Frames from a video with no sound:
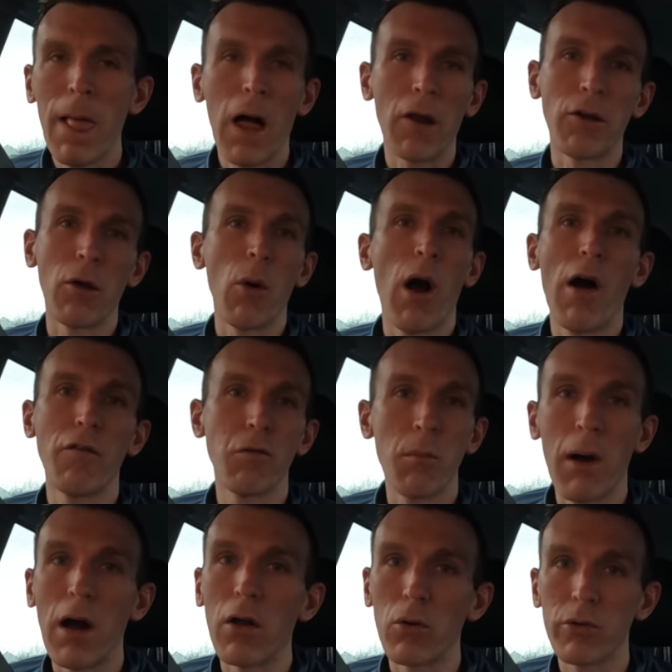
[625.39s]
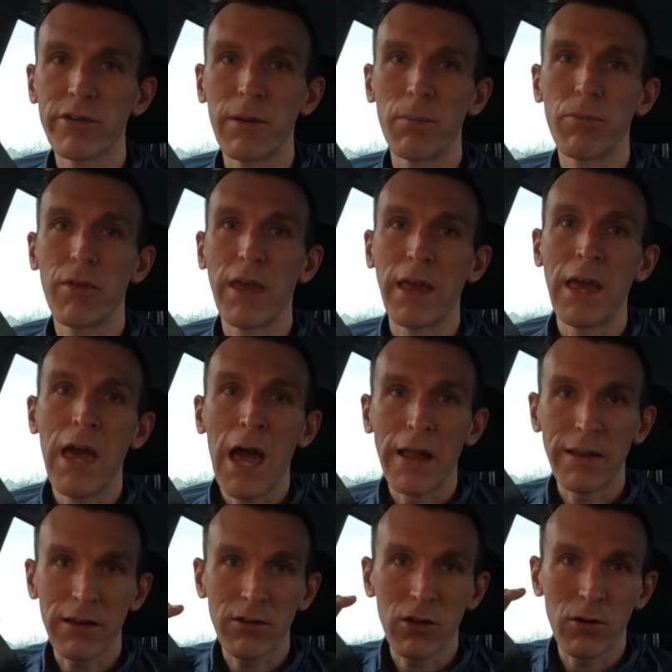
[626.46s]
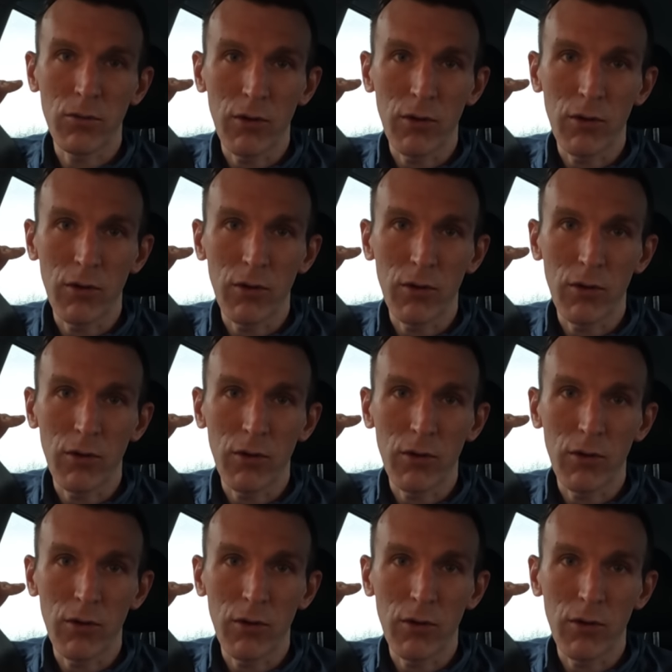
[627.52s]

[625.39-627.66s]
I don't know, half a mile or something, and that's kind